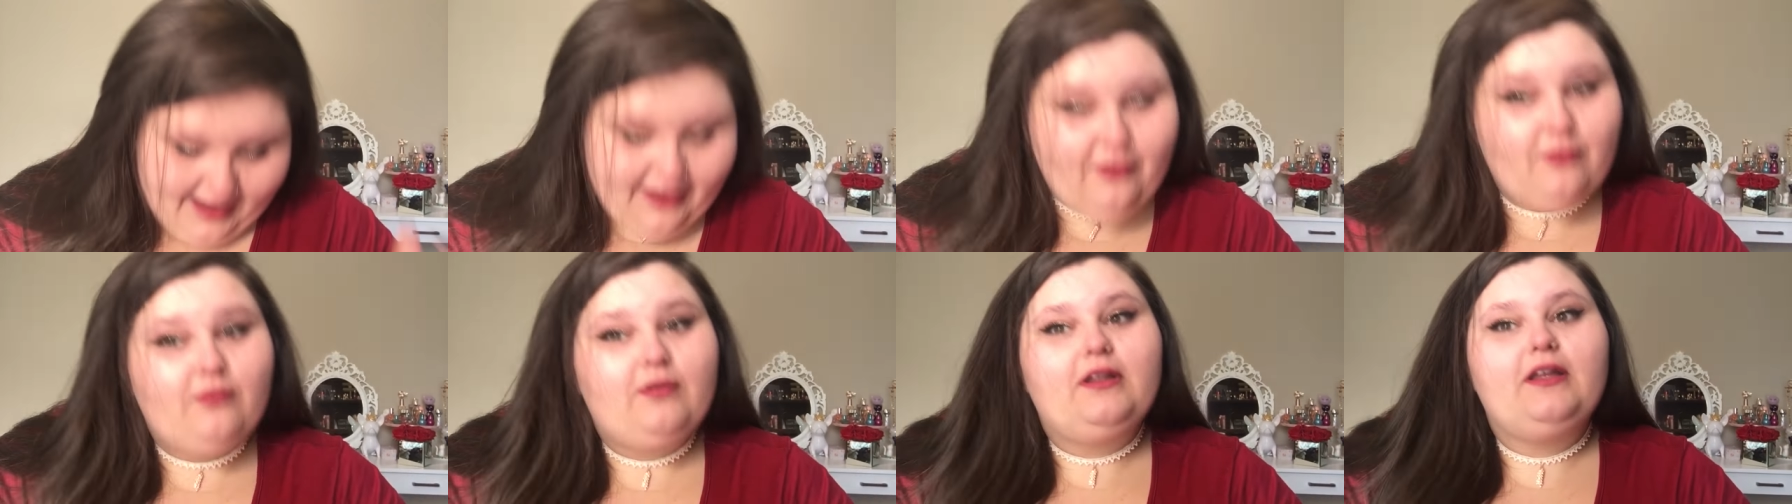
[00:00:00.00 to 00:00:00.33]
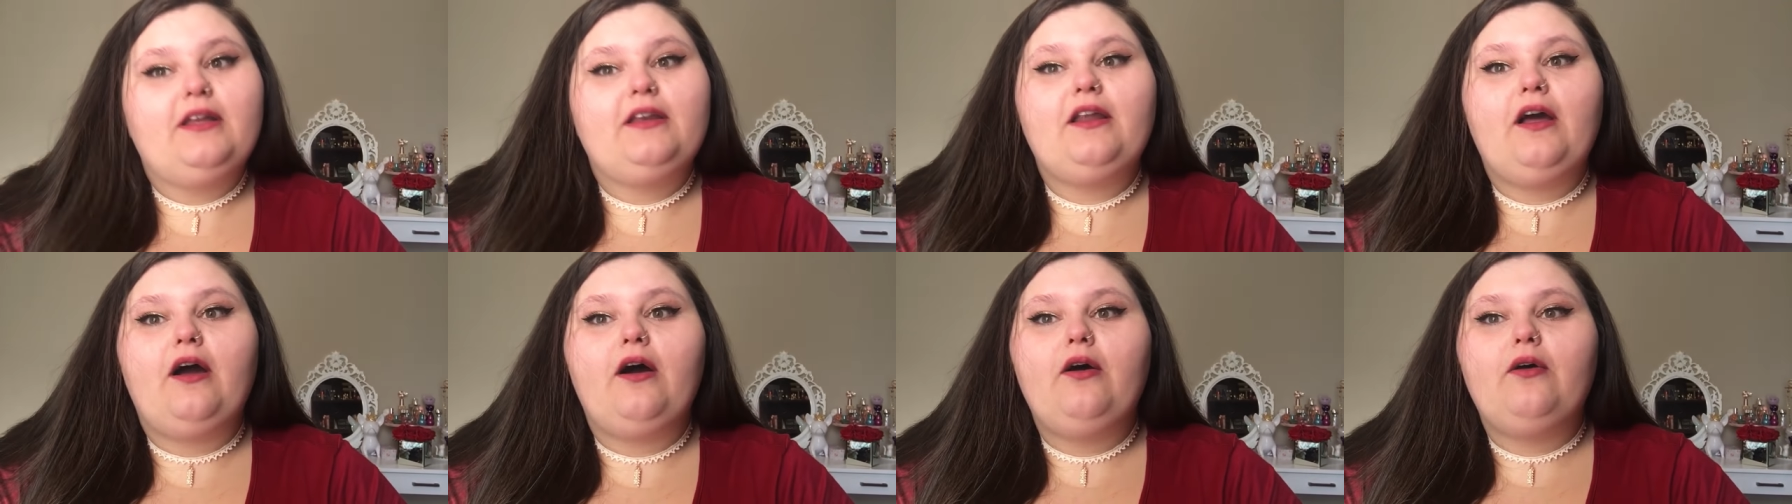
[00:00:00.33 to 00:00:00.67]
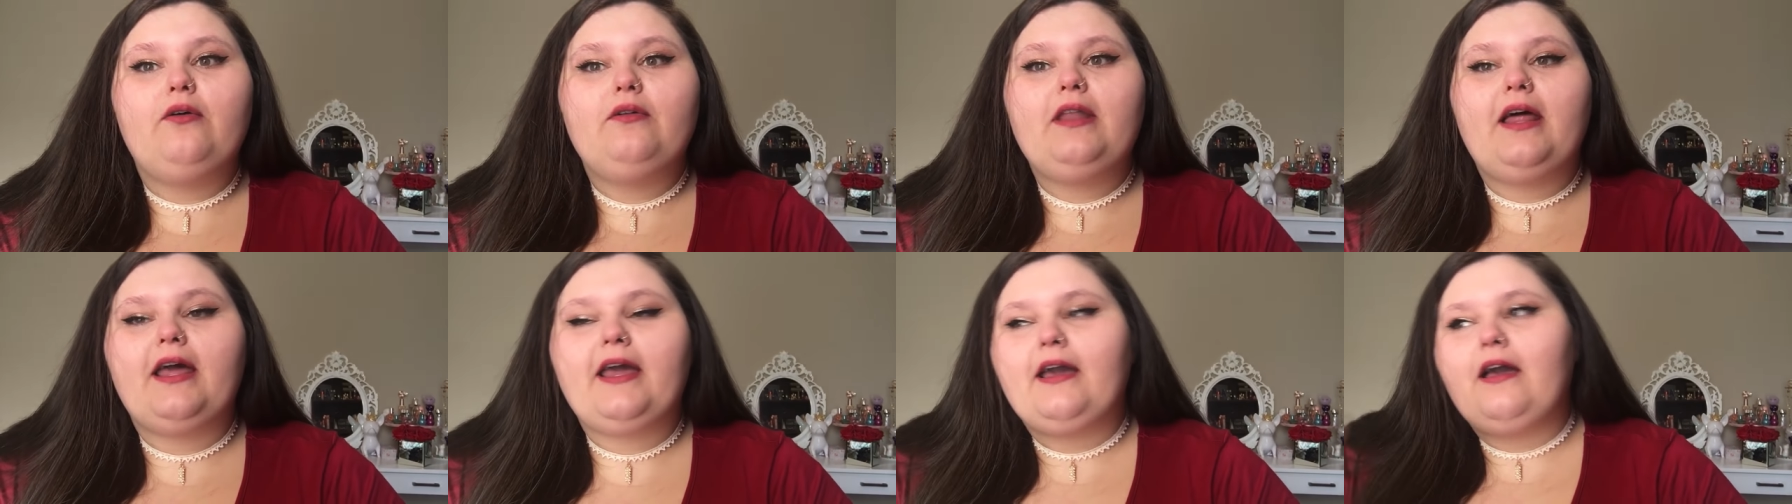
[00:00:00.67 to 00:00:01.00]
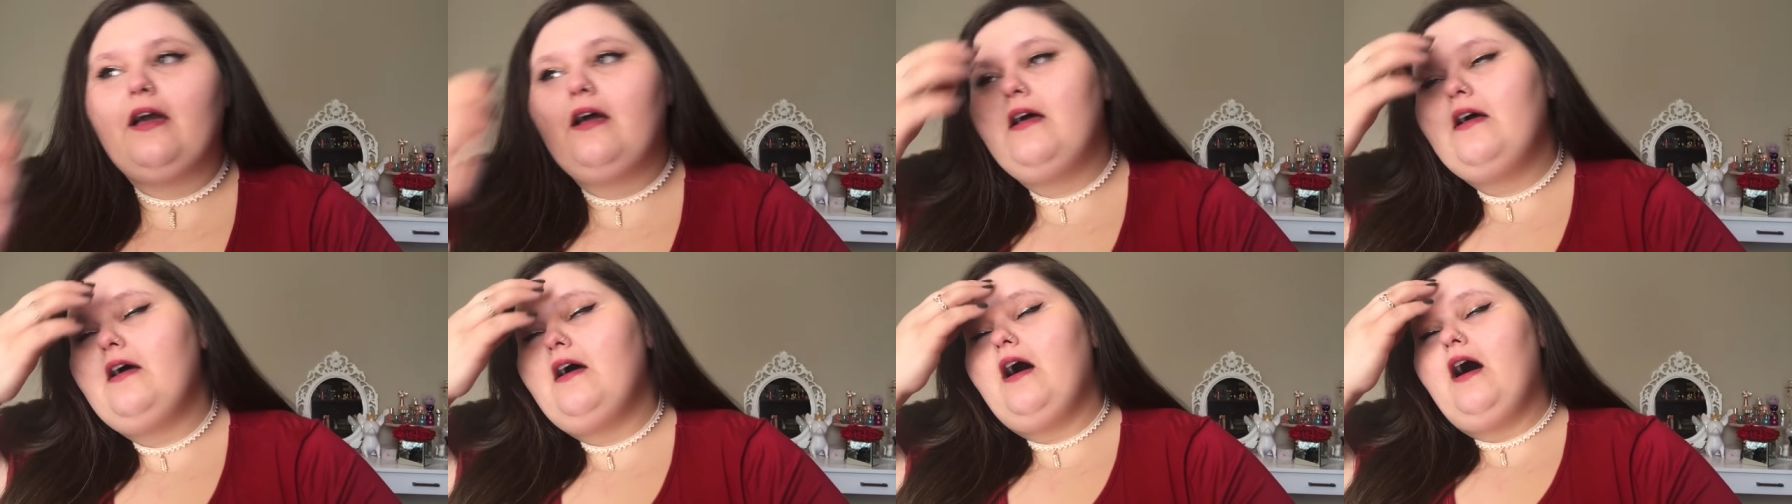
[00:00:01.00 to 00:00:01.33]
I don't really know. Like,
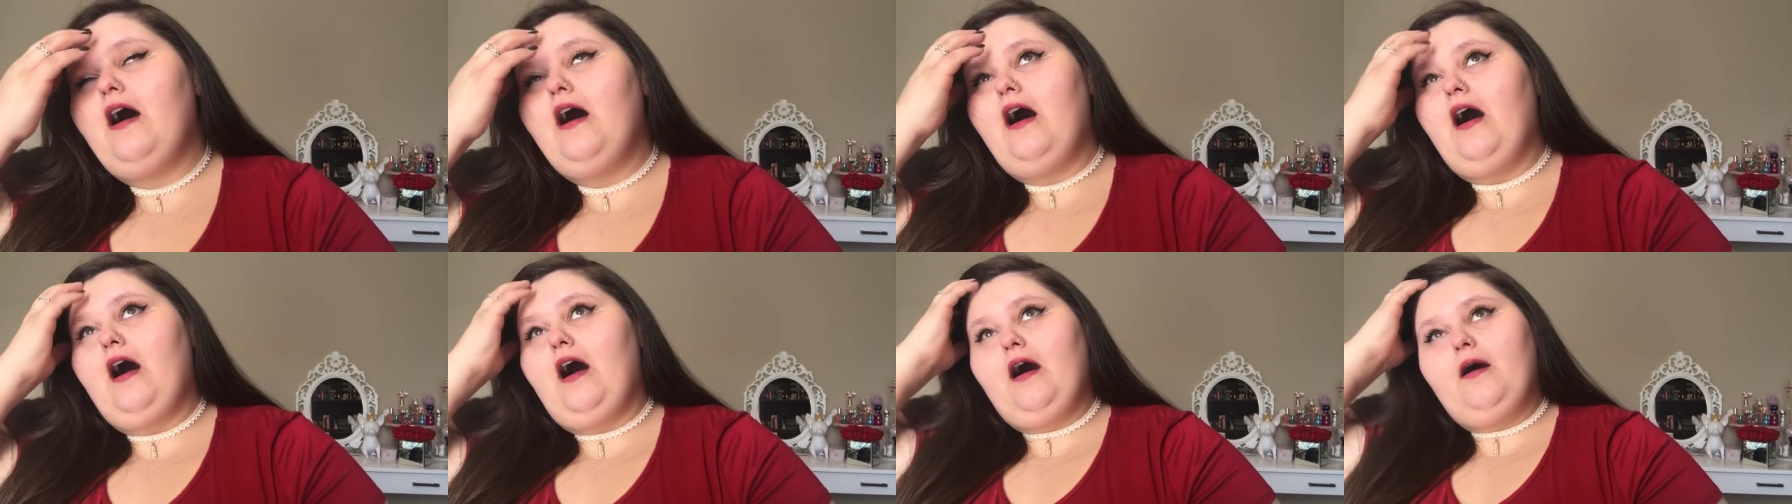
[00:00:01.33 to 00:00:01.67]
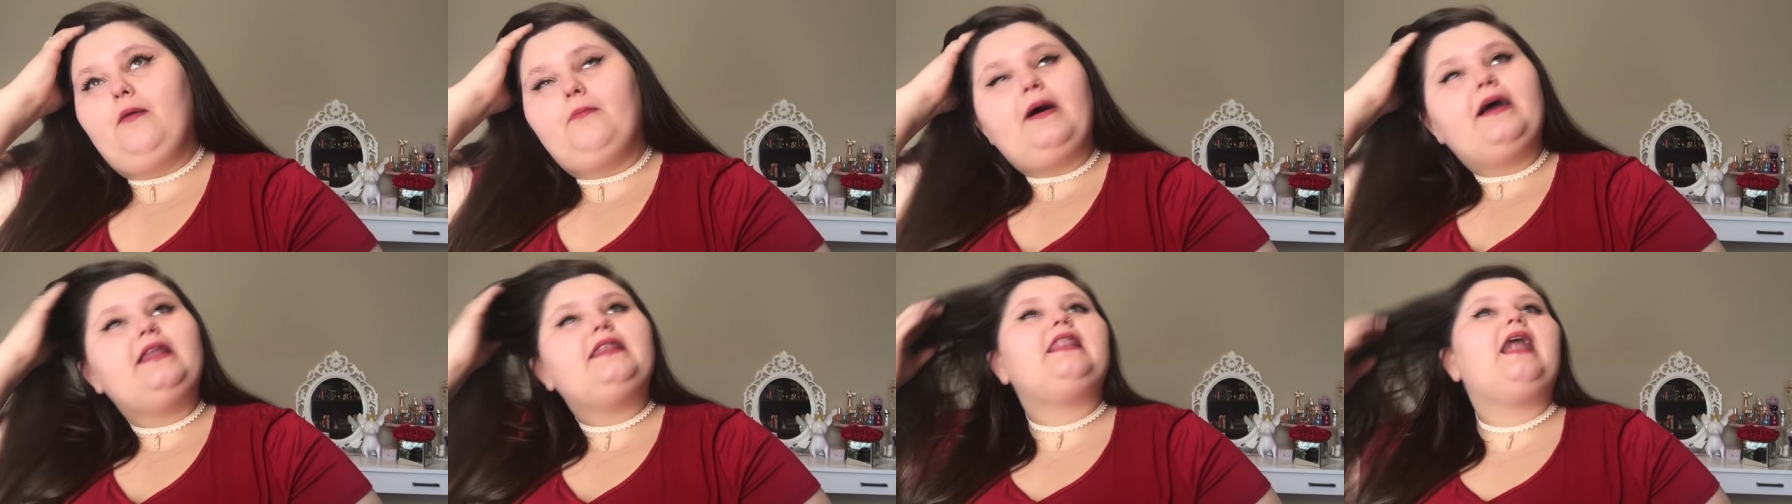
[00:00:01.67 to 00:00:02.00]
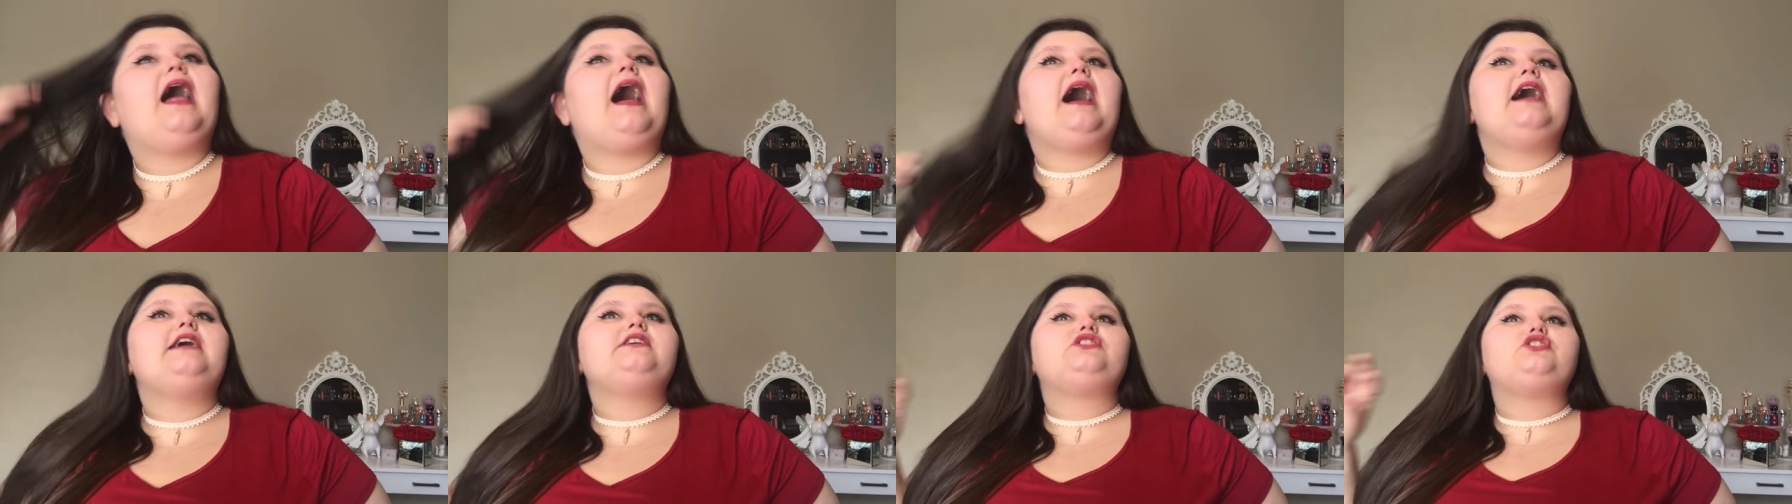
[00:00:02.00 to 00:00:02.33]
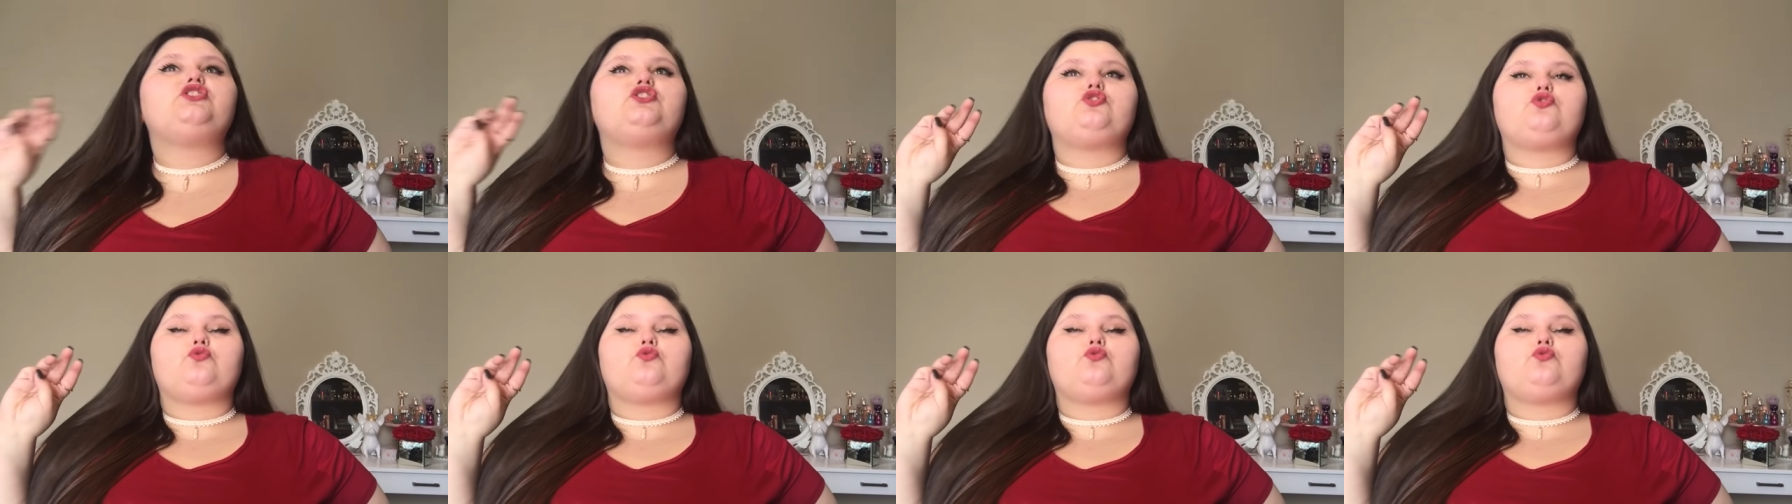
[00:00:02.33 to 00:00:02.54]
my last